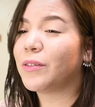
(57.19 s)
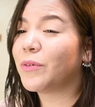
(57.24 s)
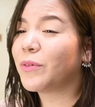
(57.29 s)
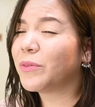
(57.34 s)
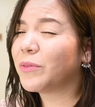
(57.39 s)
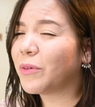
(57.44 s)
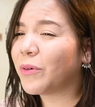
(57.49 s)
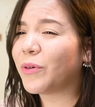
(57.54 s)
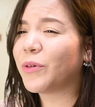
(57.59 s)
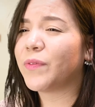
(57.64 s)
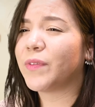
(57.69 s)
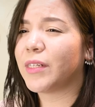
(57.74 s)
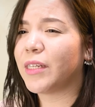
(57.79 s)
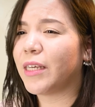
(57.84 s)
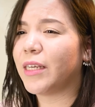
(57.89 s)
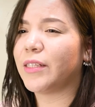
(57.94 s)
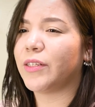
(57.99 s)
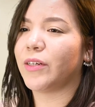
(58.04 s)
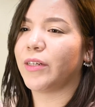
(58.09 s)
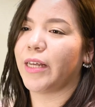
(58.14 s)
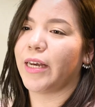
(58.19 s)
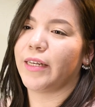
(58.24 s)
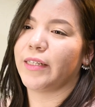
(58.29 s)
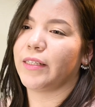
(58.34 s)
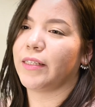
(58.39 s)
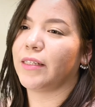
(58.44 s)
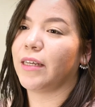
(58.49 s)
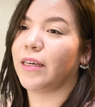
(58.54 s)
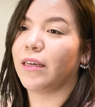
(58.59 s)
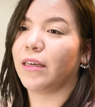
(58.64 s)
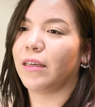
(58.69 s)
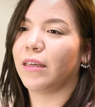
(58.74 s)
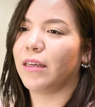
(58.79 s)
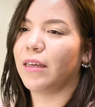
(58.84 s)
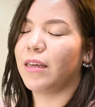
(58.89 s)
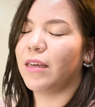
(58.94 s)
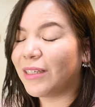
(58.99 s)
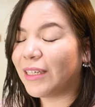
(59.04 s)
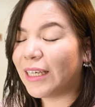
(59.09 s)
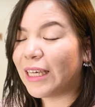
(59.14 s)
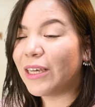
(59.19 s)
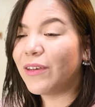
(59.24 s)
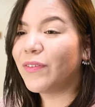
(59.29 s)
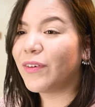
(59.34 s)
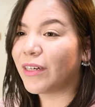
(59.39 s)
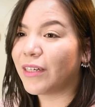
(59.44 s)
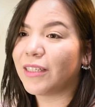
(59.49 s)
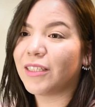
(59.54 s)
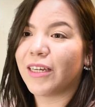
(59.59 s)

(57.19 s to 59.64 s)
you don't know if today's your last day. Give it a